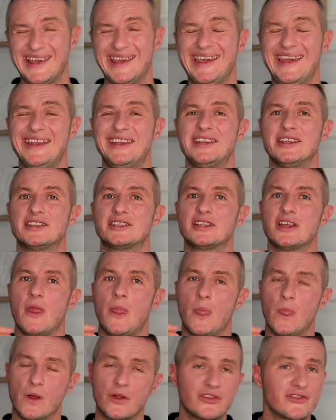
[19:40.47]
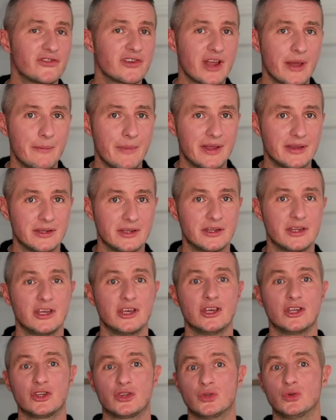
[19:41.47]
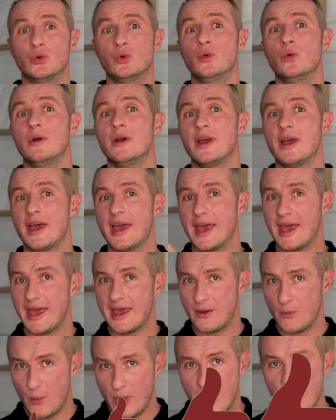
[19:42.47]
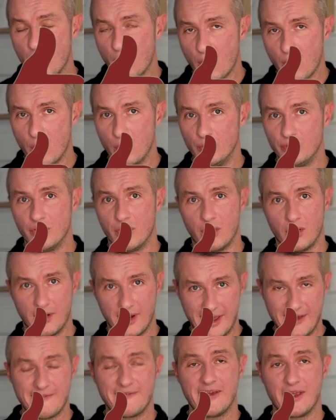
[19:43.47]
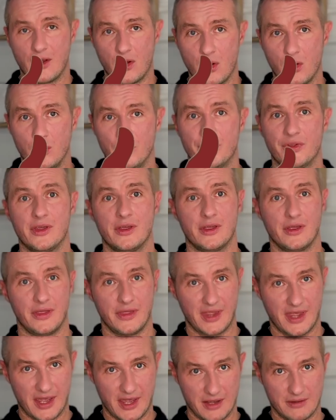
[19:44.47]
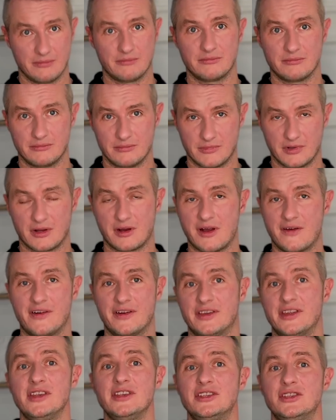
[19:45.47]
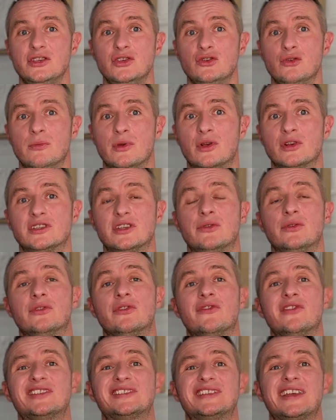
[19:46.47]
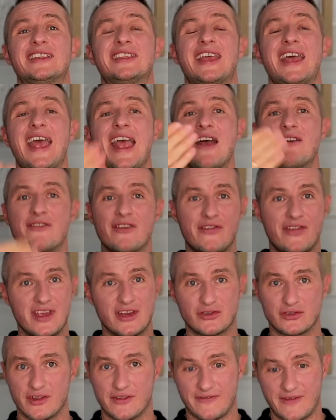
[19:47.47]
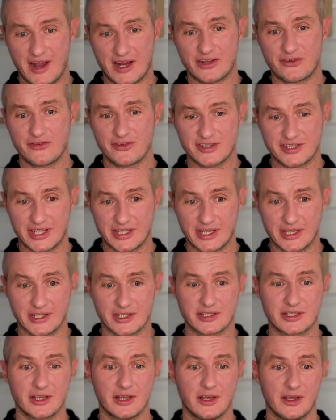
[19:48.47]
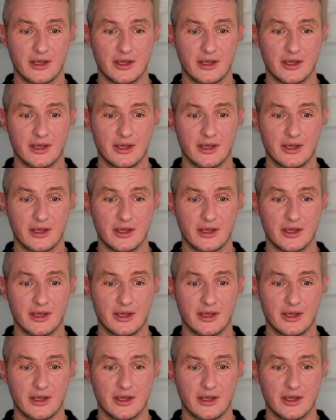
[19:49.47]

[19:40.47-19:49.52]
it is not recommended to Vehicle Recode or FA code the current ECU, because it will reset everything to the factory settings.